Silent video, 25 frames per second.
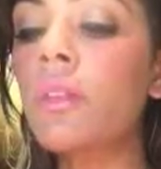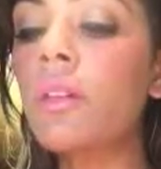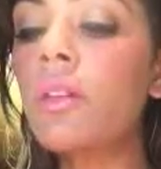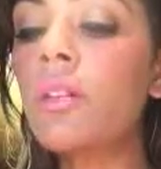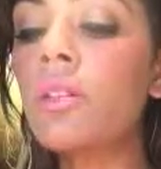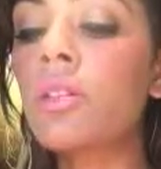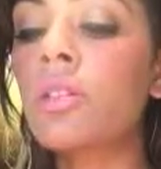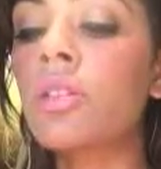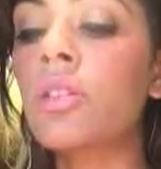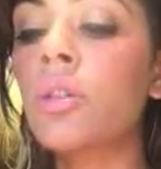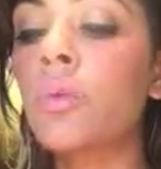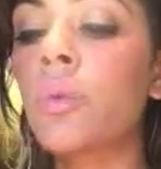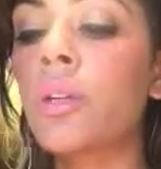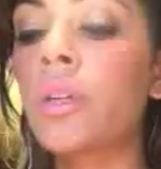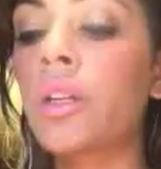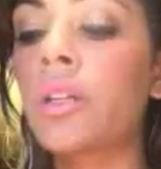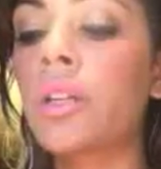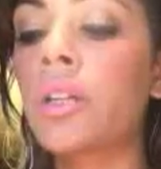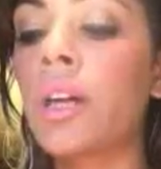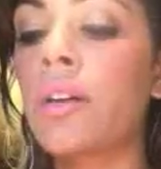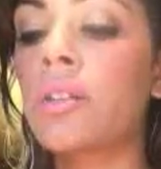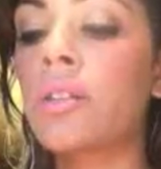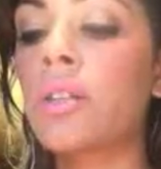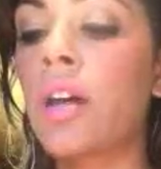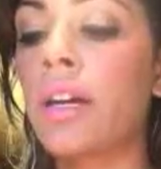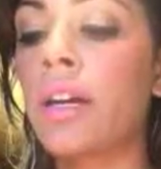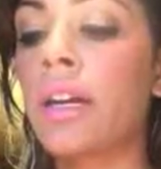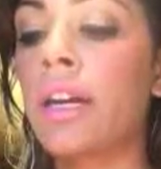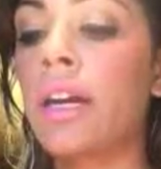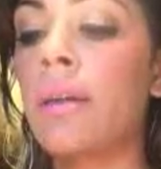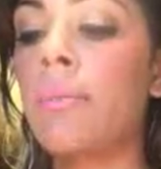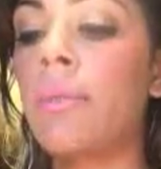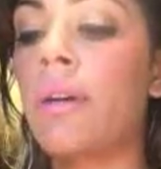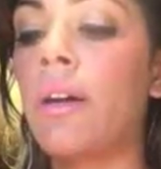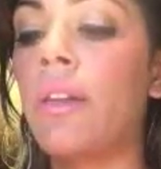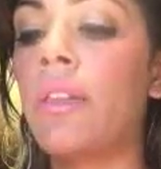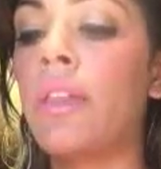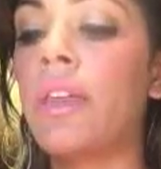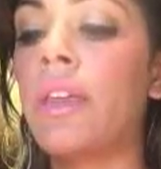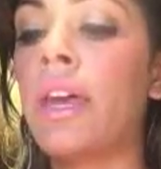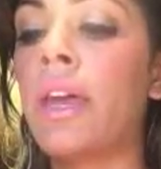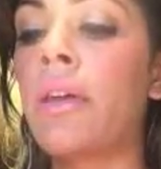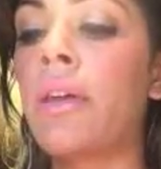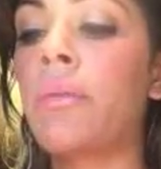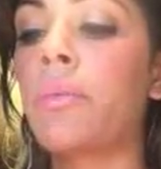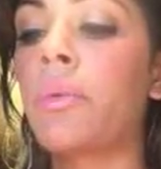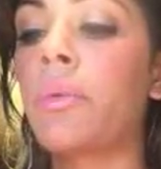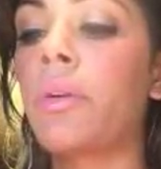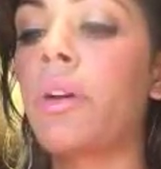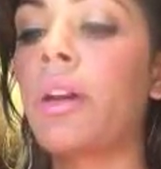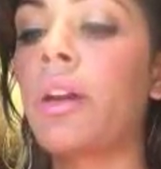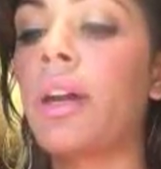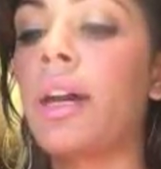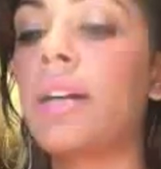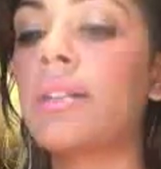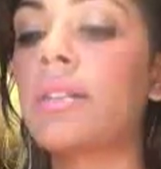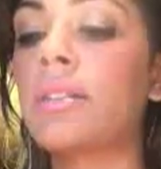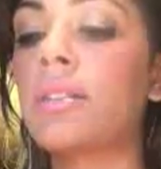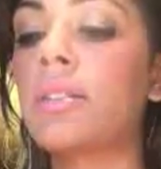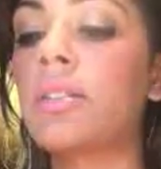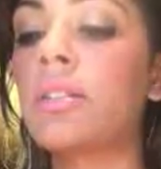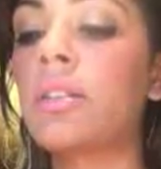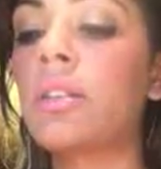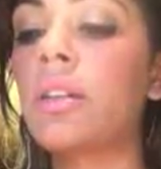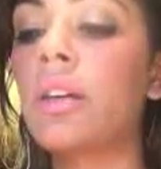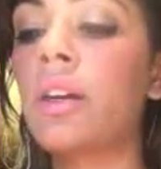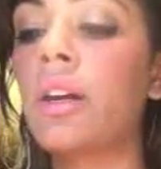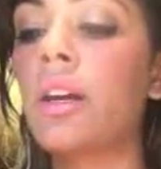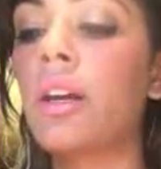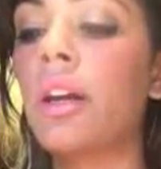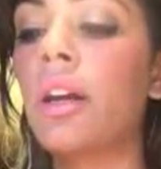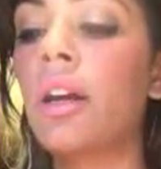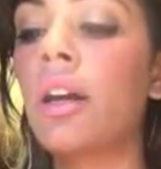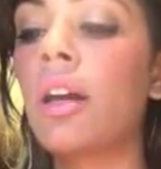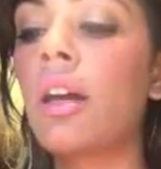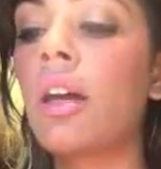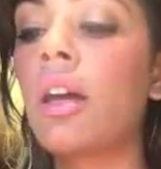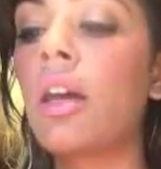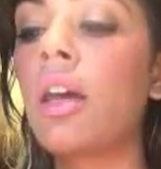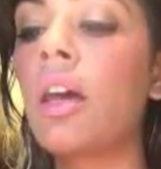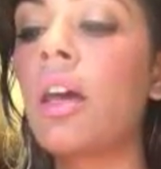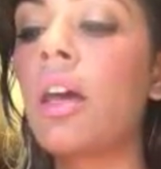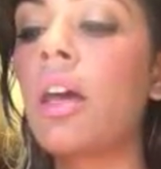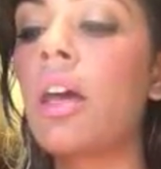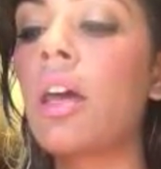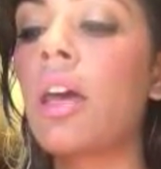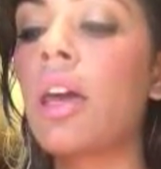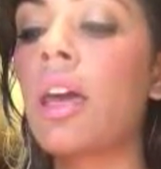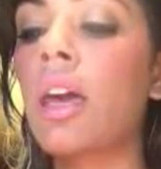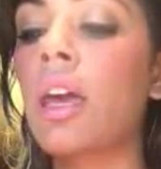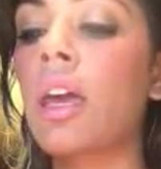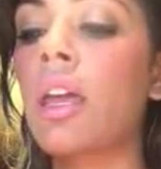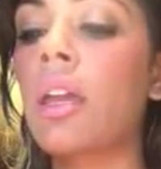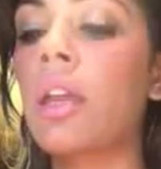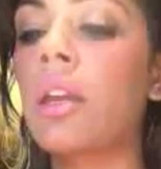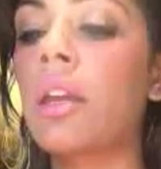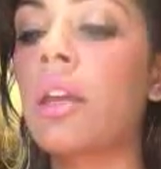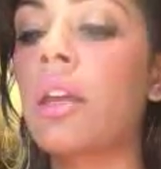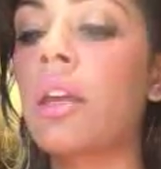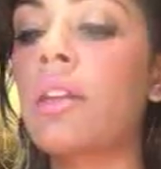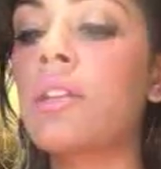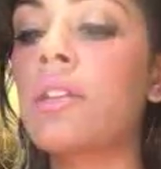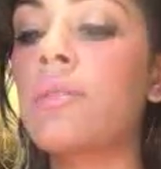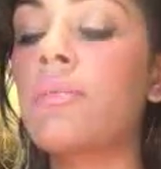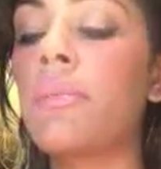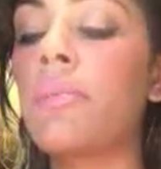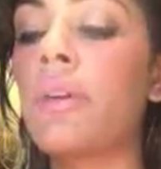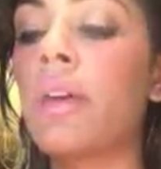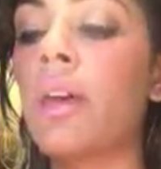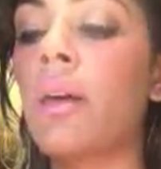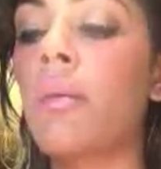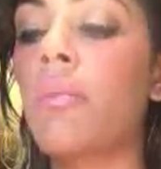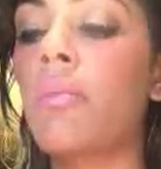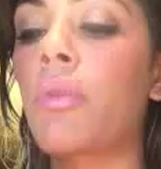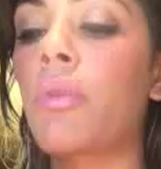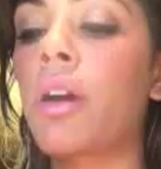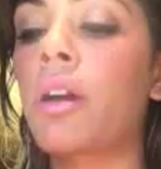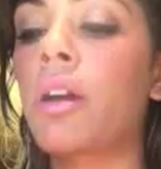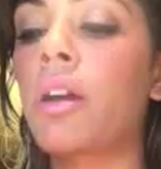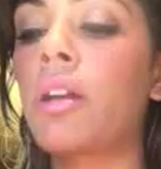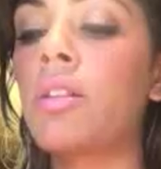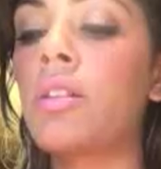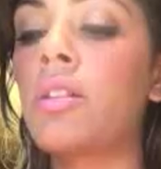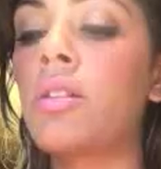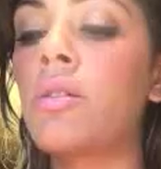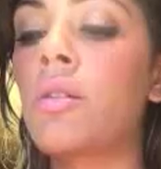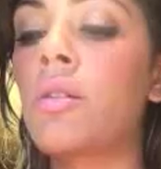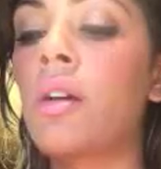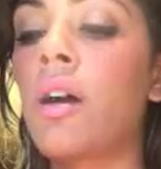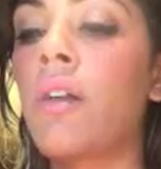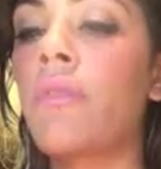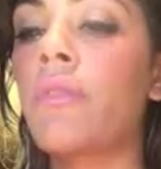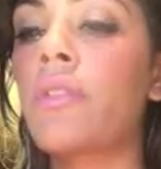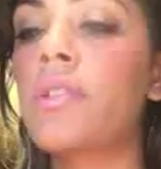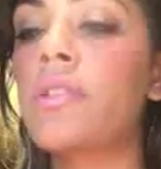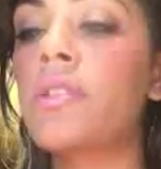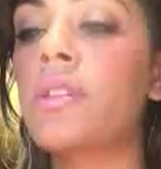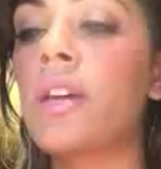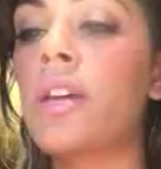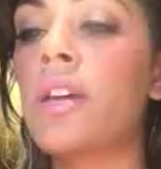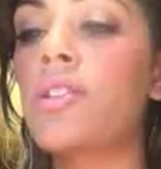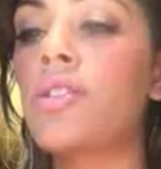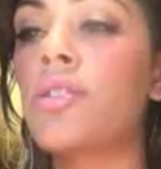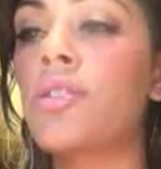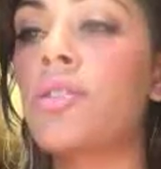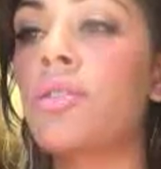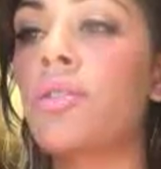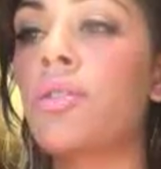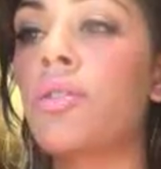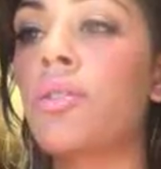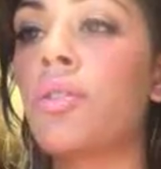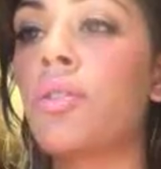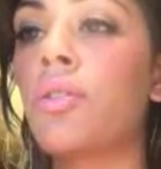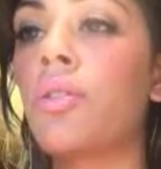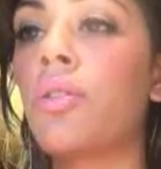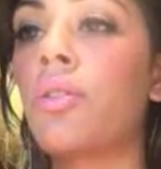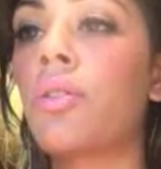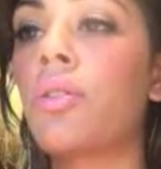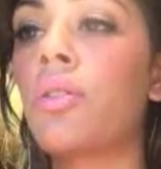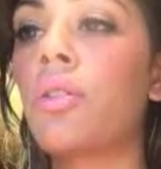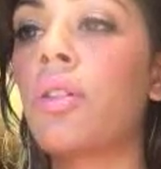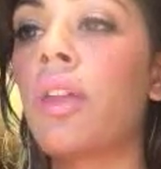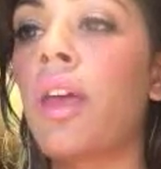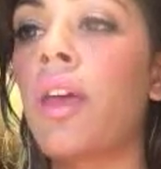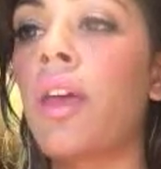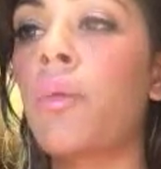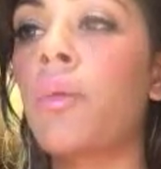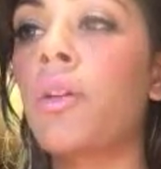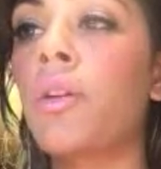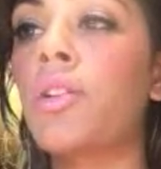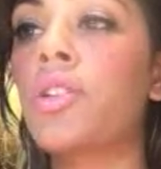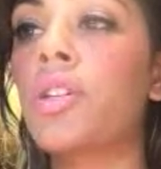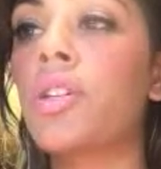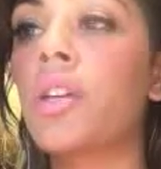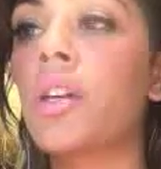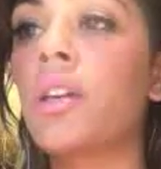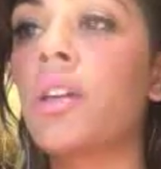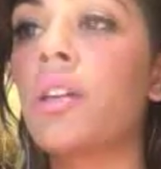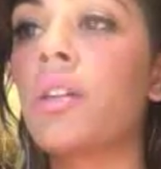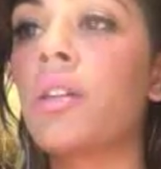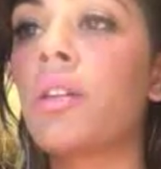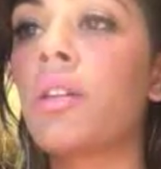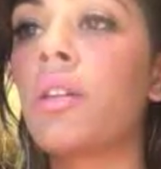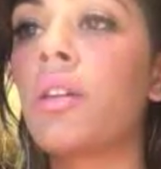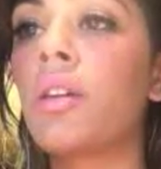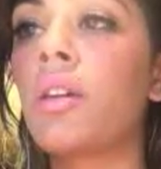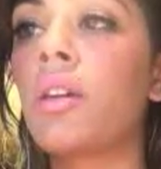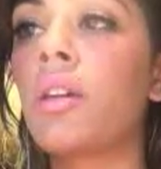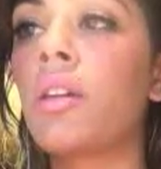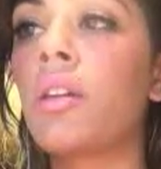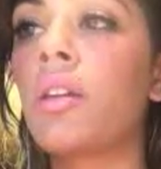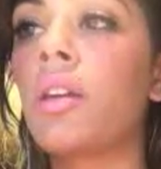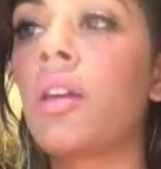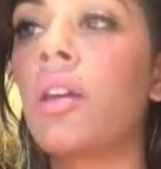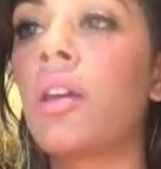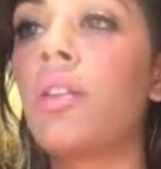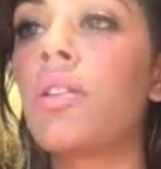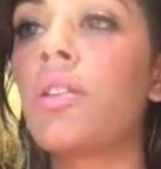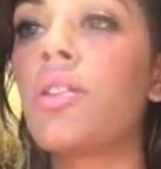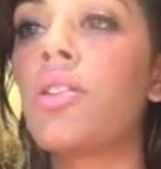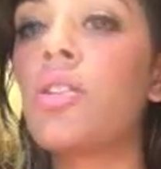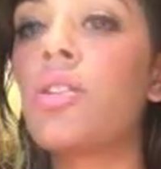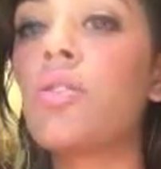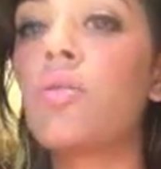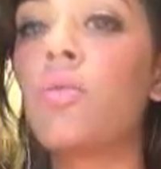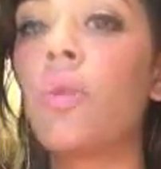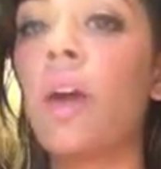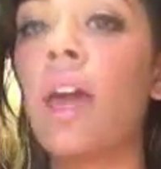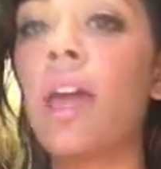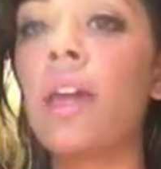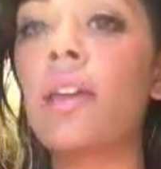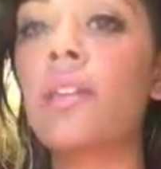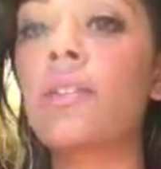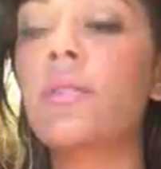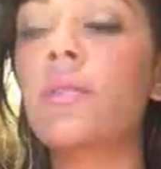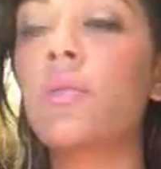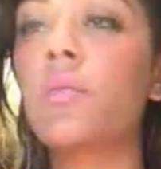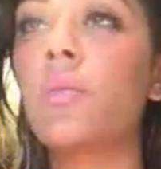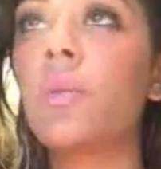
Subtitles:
So when you're now talking about the N-word as a slur, and it's being brought into conversational language in two ways.